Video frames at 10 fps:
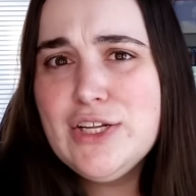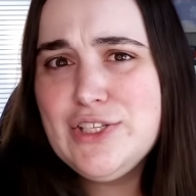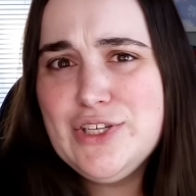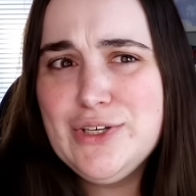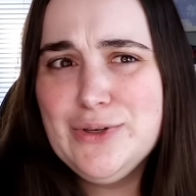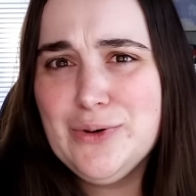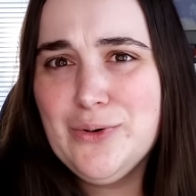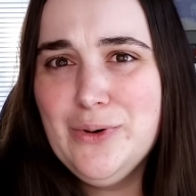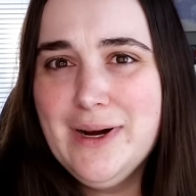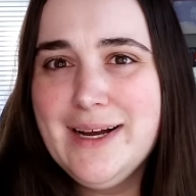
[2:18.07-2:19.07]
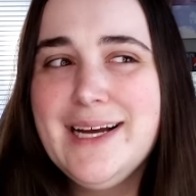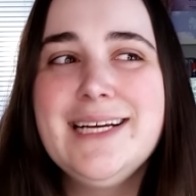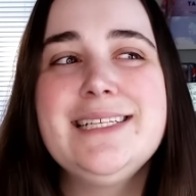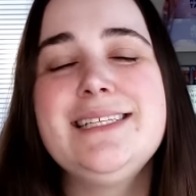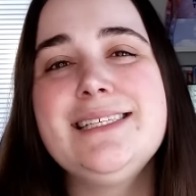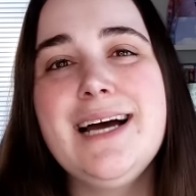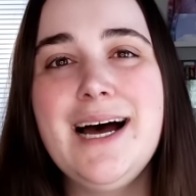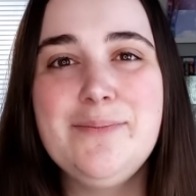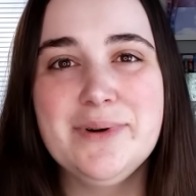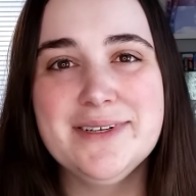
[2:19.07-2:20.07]
two
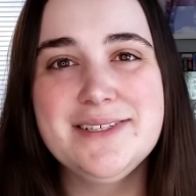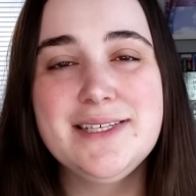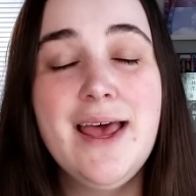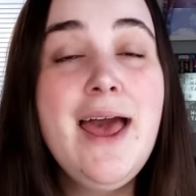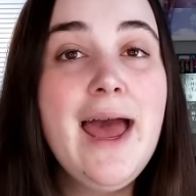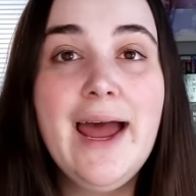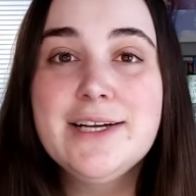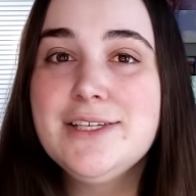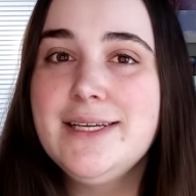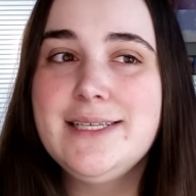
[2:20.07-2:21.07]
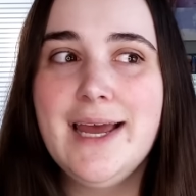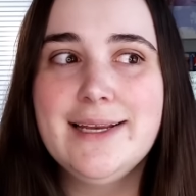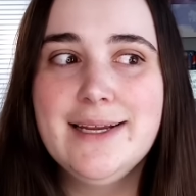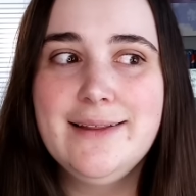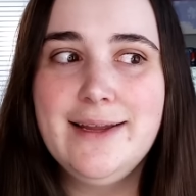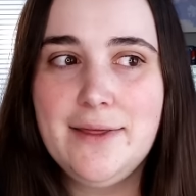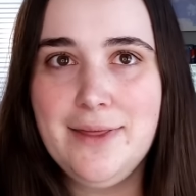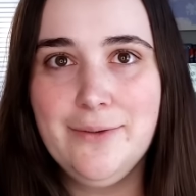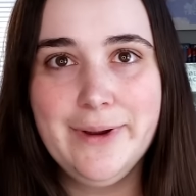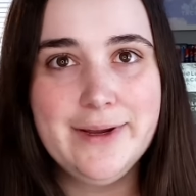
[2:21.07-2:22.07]
toppers. Actually, technically, I
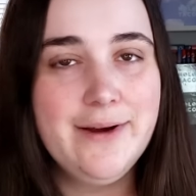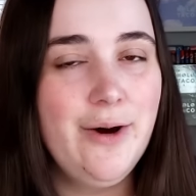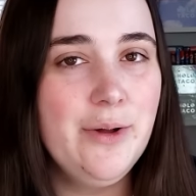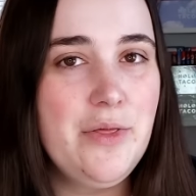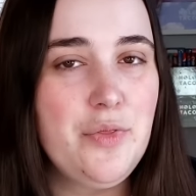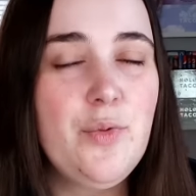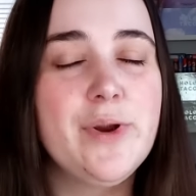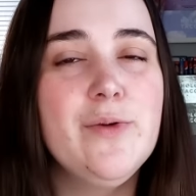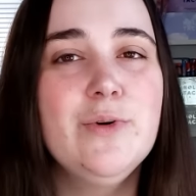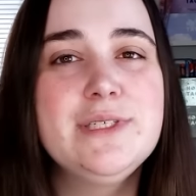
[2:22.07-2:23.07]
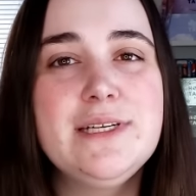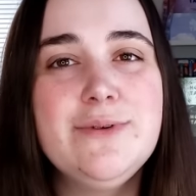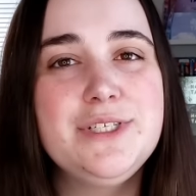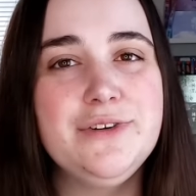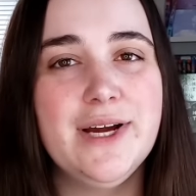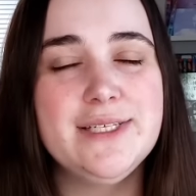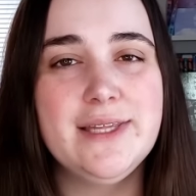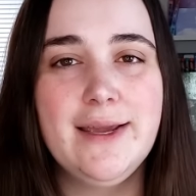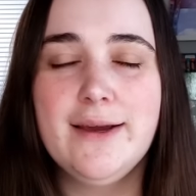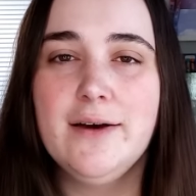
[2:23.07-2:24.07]
think we could call it three. We'll see what you guys
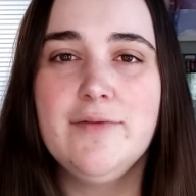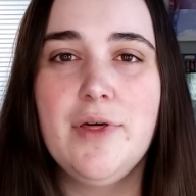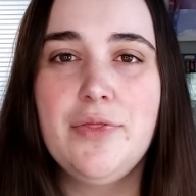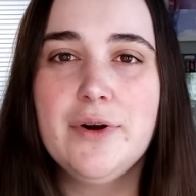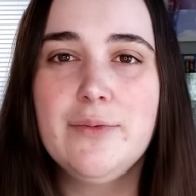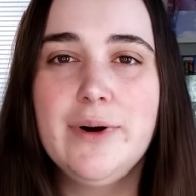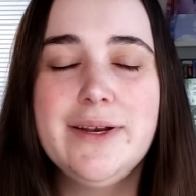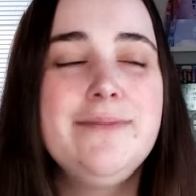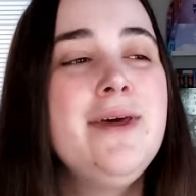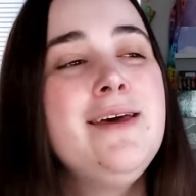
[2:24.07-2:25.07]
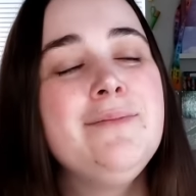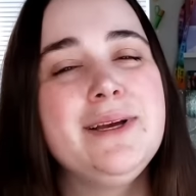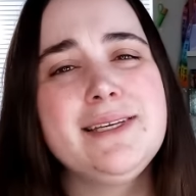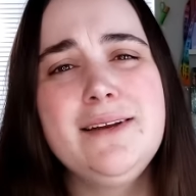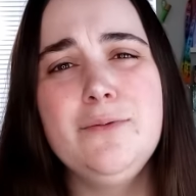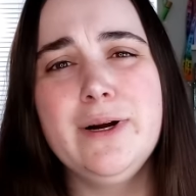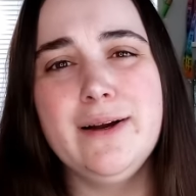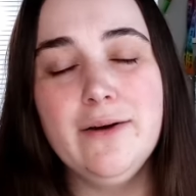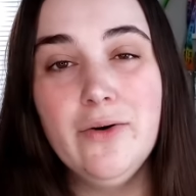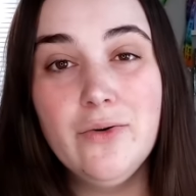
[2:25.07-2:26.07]
think of the third one because I didn't wear
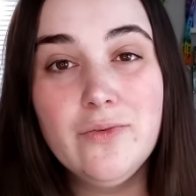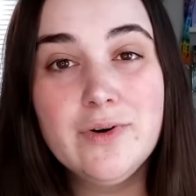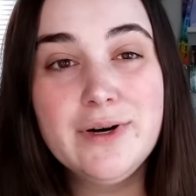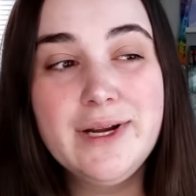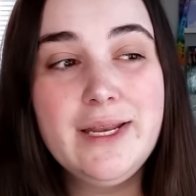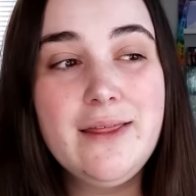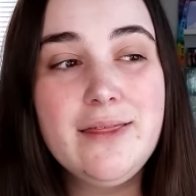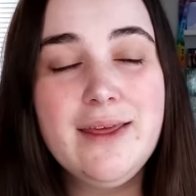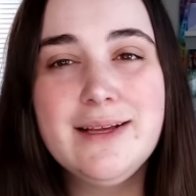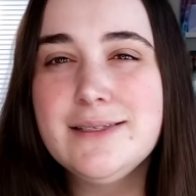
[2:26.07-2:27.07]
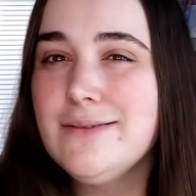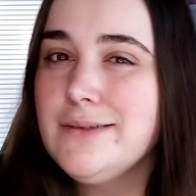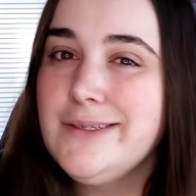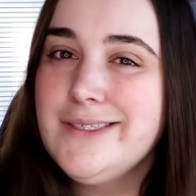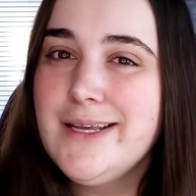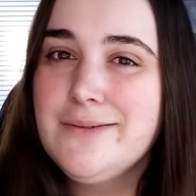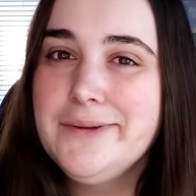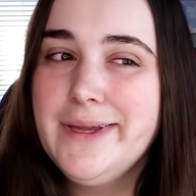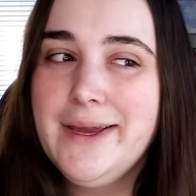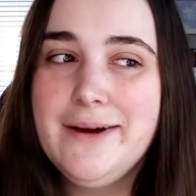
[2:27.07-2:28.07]
it over anything. So does that
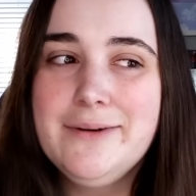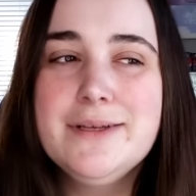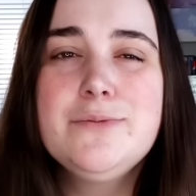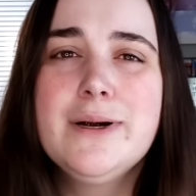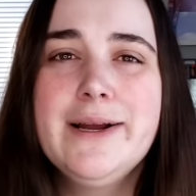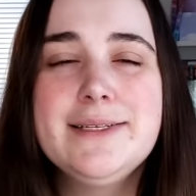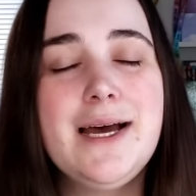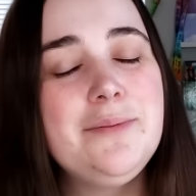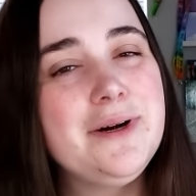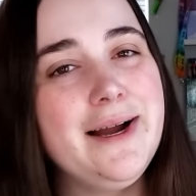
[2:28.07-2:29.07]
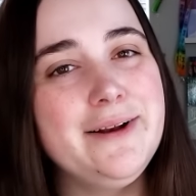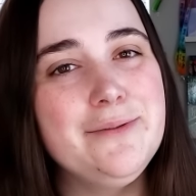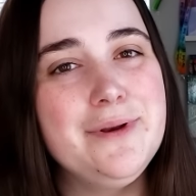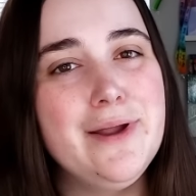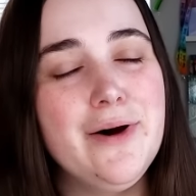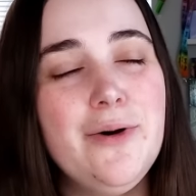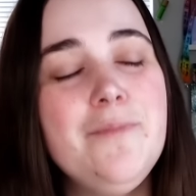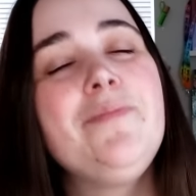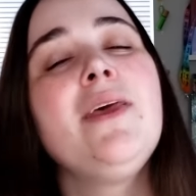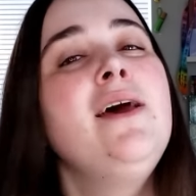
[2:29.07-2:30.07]
really count as wearing a topper? I don't know.